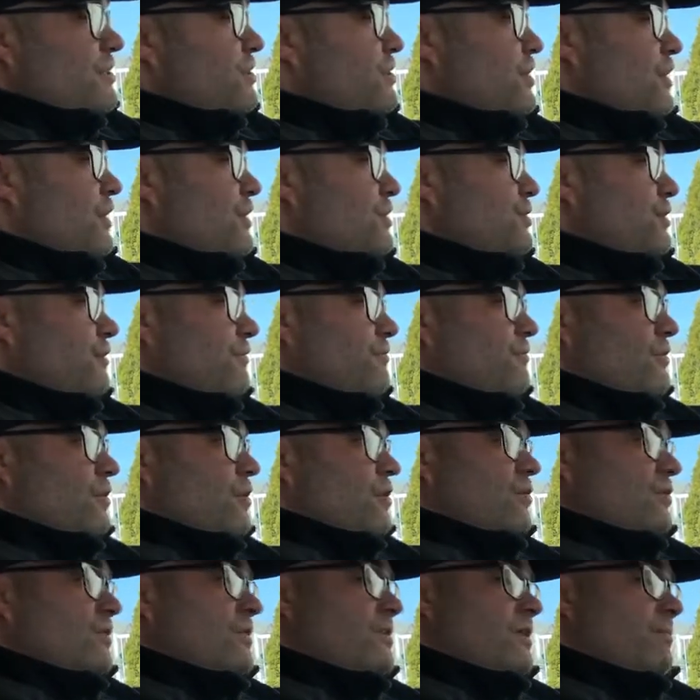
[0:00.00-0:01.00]
charge your
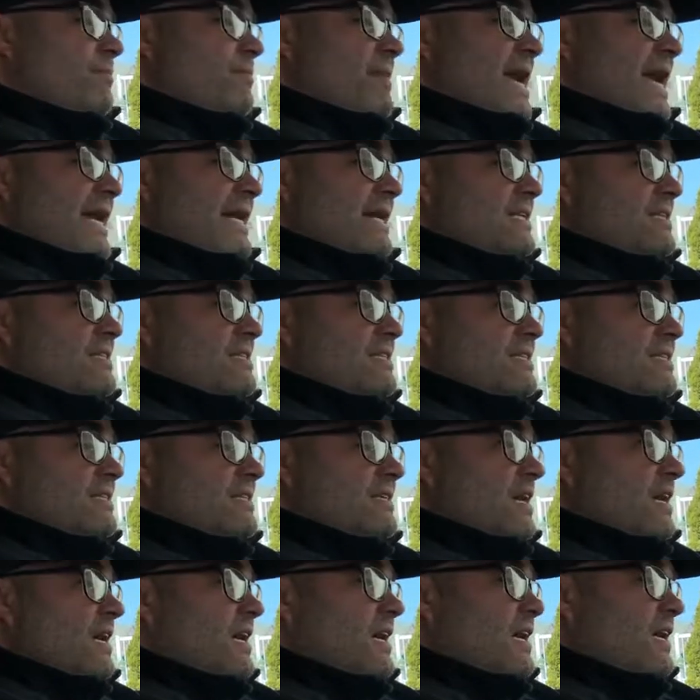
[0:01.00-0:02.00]
phone. The
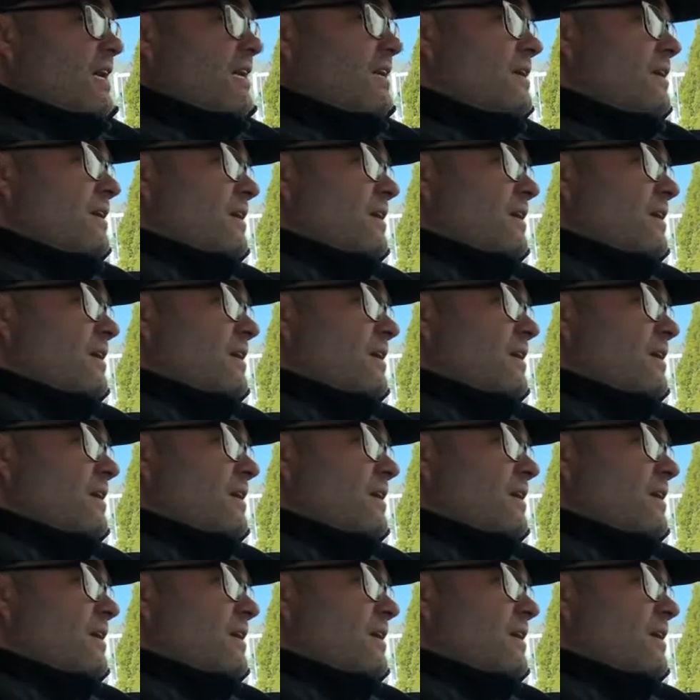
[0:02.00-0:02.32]
magnets uh,